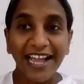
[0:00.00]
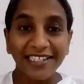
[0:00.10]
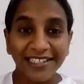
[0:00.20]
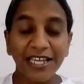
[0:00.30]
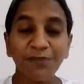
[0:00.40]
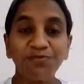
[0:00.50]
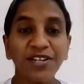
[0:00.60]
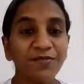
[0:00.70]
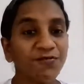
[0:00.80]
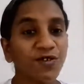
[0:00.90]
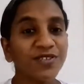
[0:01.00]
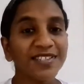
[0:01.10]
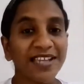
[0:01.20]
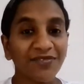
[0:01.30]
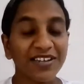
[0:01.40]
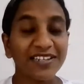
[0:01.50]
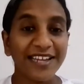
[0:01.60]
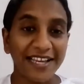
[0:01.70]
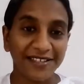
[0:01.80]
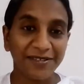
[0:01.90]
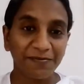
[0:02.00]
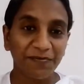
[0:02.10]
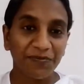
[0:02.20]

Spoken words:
accepted for 7 days.